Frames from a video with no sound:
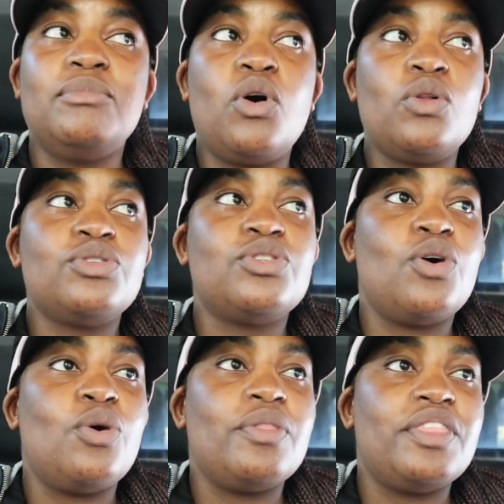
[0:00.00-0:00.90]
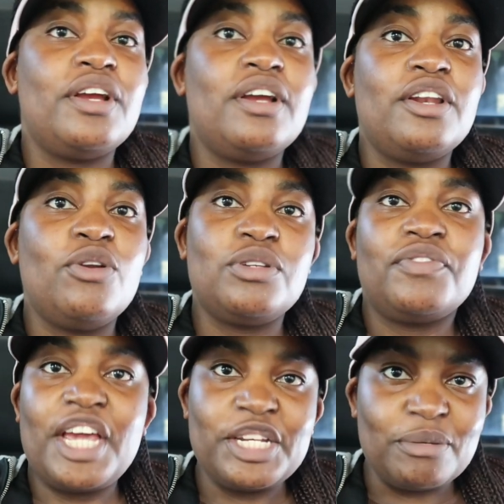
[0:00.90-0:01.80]
Also, the
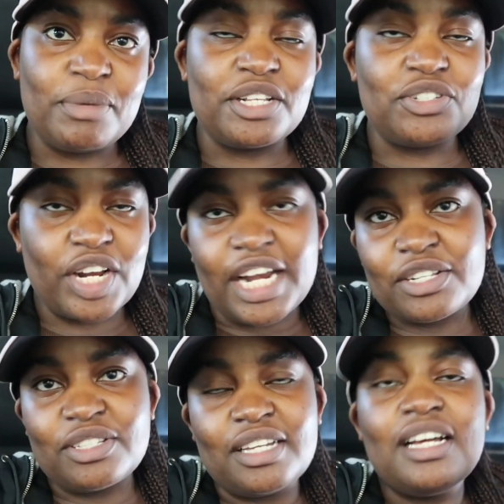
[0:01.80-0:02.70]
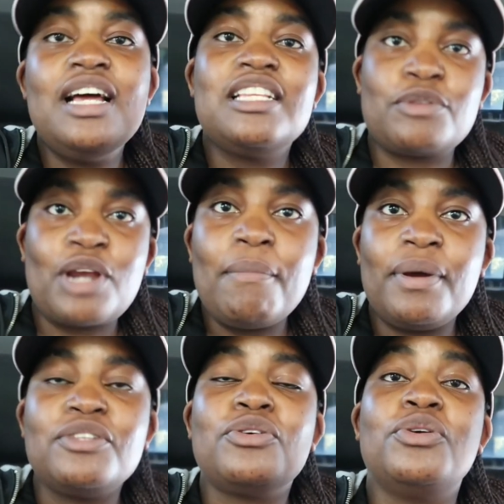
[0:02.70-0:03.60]
notification bell is right next to the subscribe
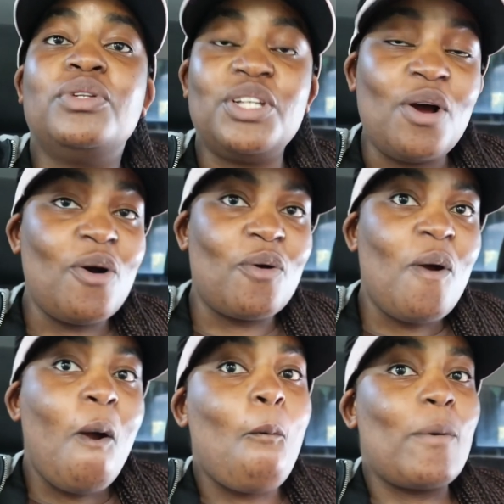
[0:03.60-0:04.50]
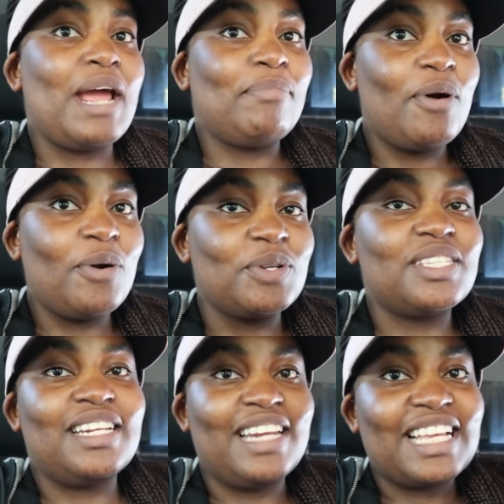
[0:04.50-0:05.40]
button, so you'll know when I
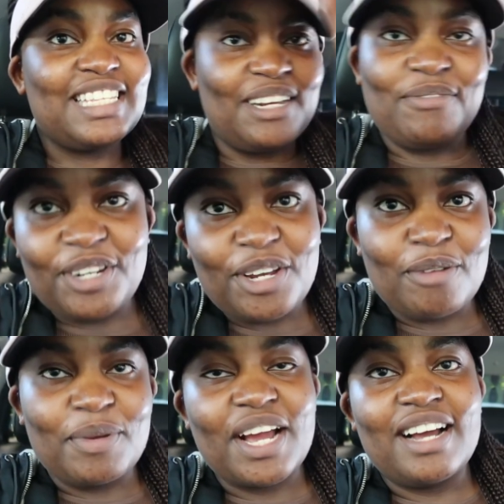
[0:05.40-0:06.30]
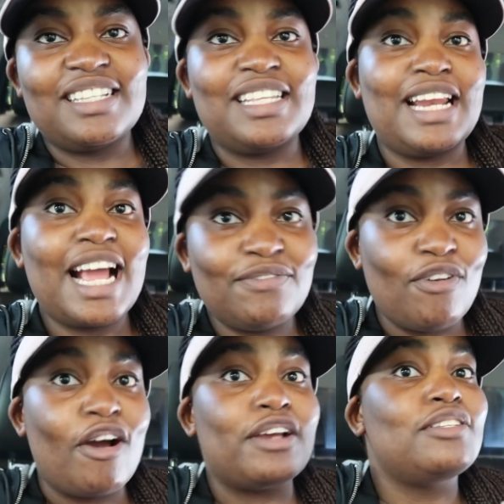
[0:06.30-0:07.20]
post the next lit video, because the next
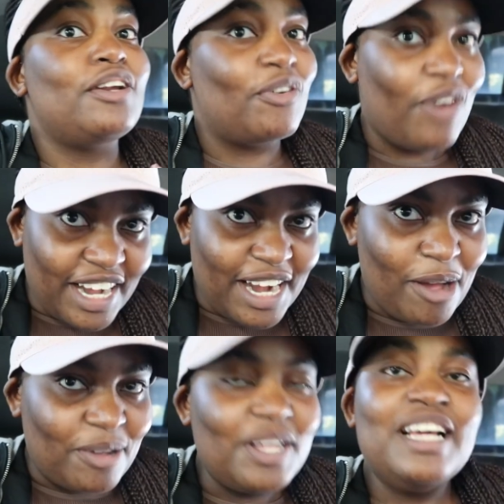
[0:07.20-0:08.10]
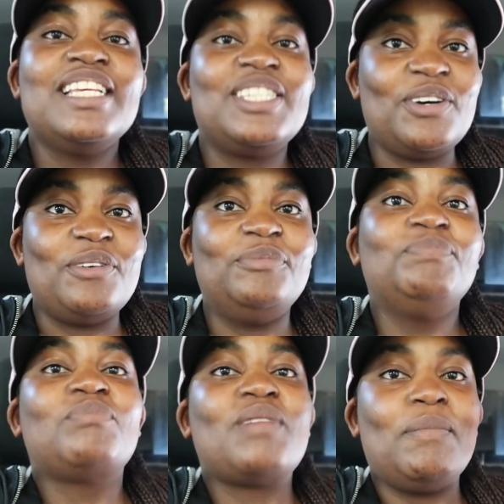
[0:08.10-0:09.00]
vlog is starting right now. So
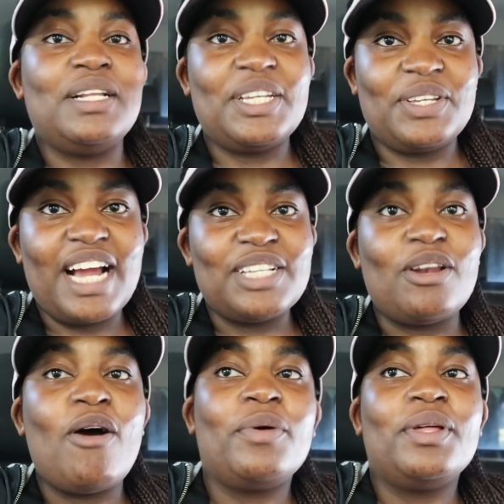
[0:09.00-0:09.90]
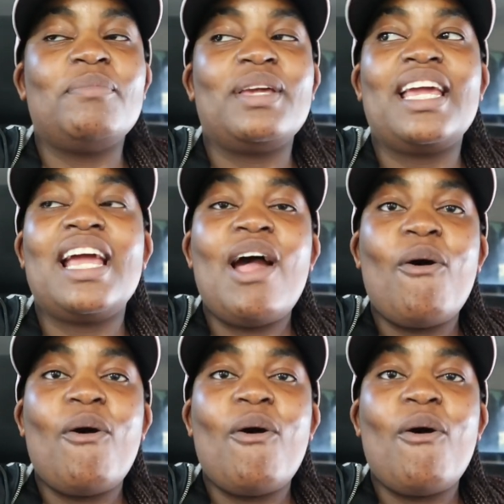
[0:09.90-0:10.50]
I'm gonna take you guys along with me